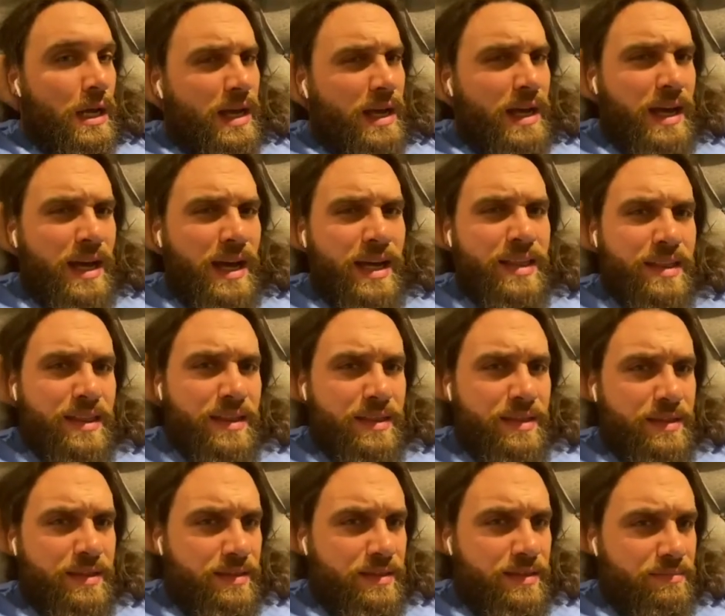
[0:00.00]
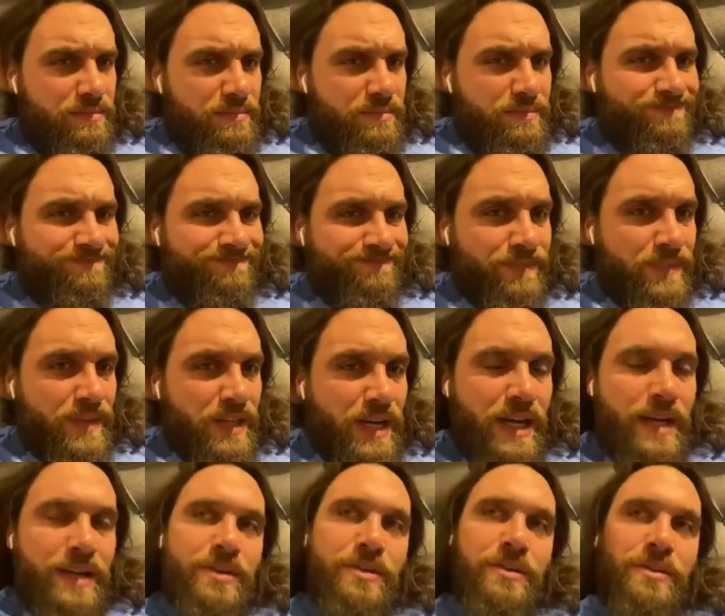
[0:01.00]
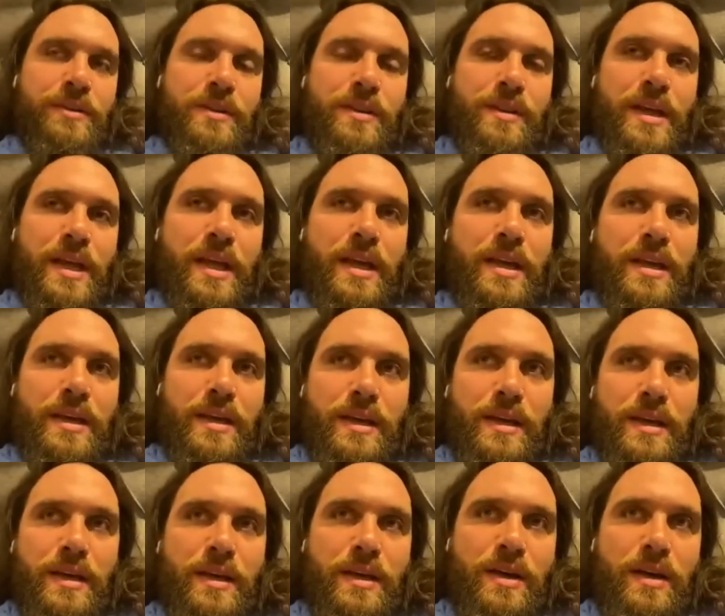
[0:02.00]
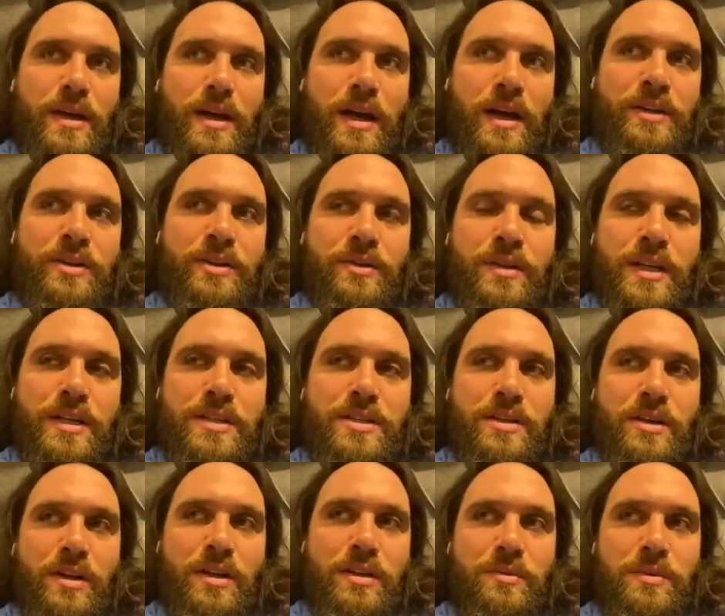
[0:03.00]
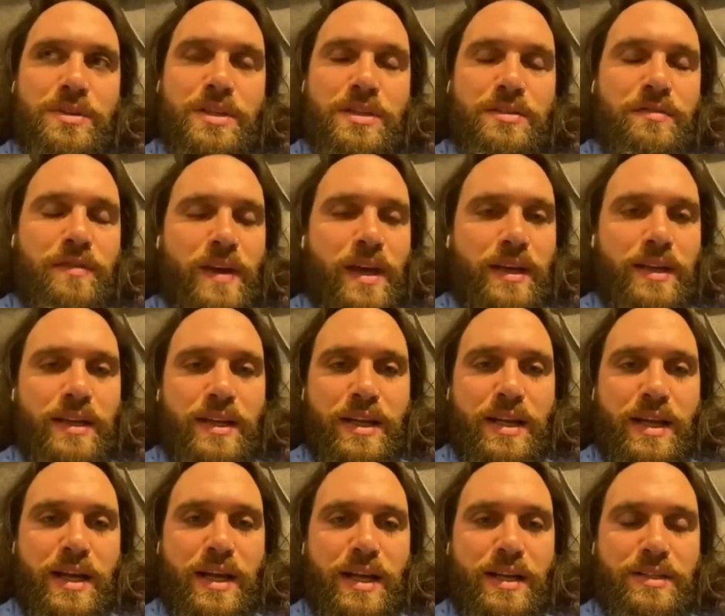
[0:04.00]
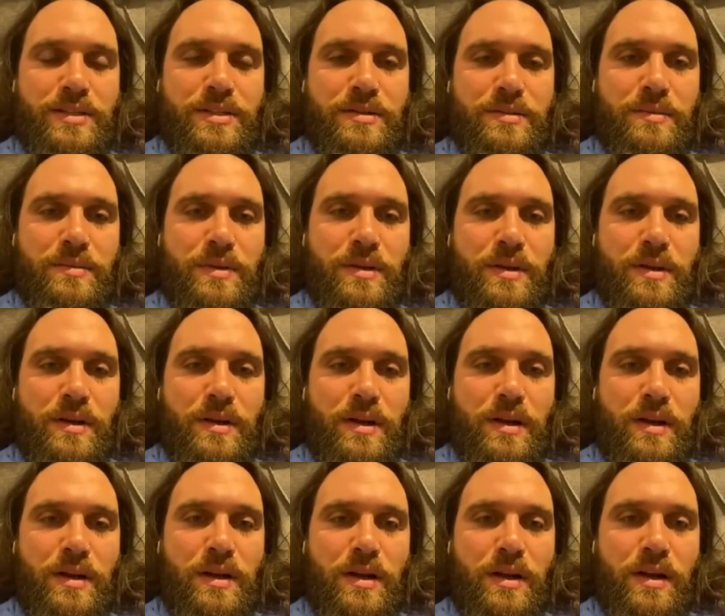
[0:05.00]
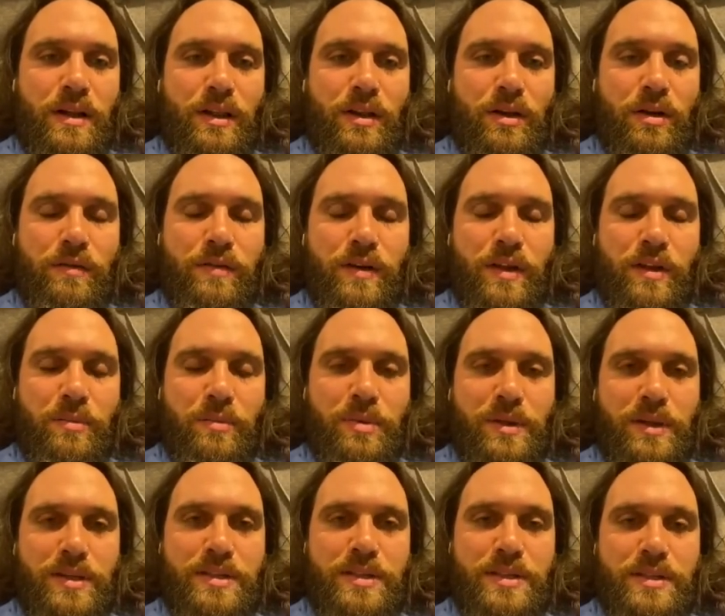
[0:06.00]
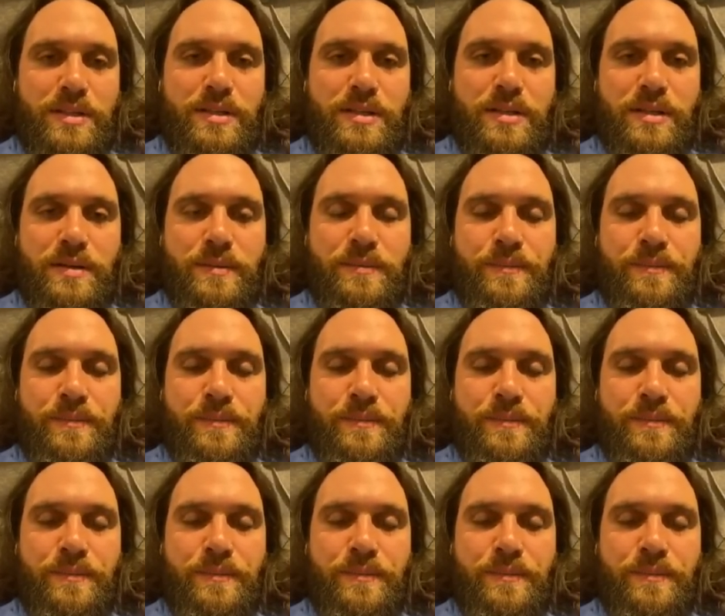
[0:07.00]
I don't think Scotland was affected as a lot of other places.